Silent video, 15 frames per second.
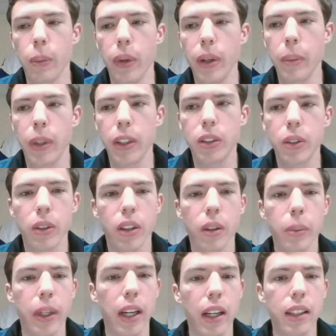pretty much doing all
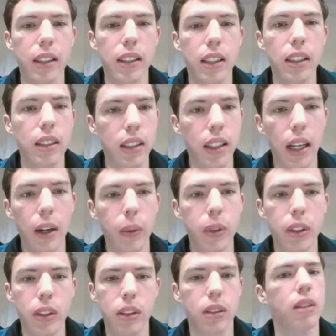the behind the scenes now,
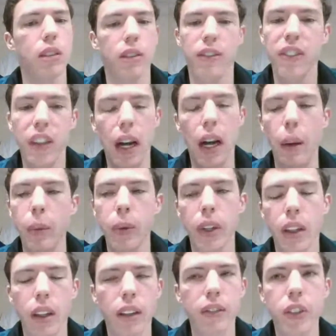which is phenomenal. I
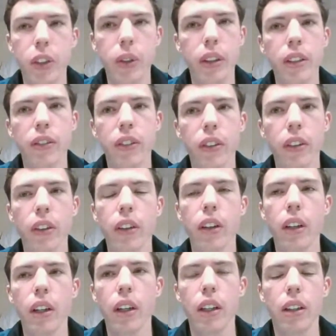love doing it for
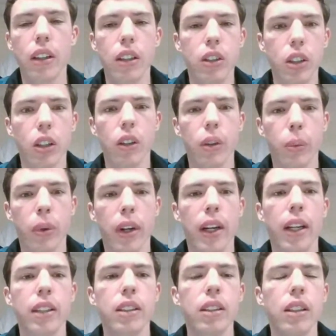the show, the
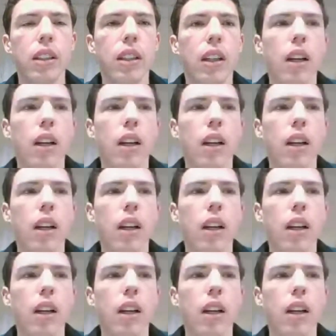brand.